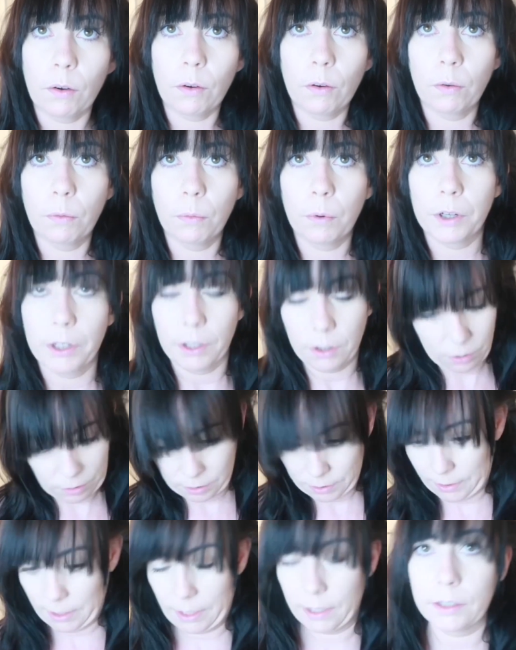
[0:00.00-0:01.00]
what it
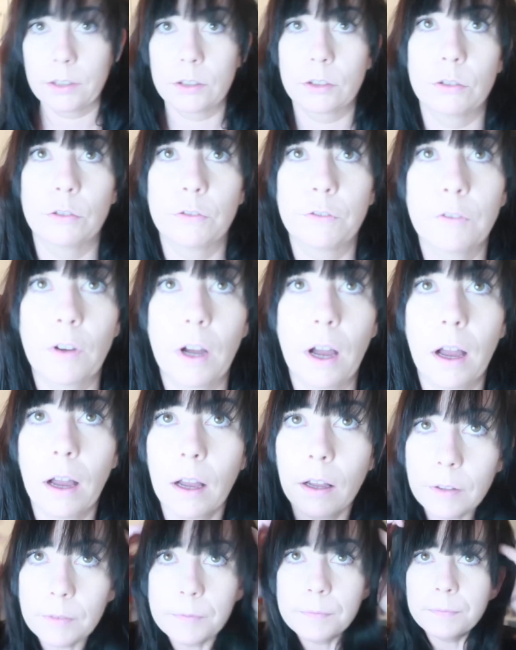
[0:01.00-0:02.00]
looks like so far.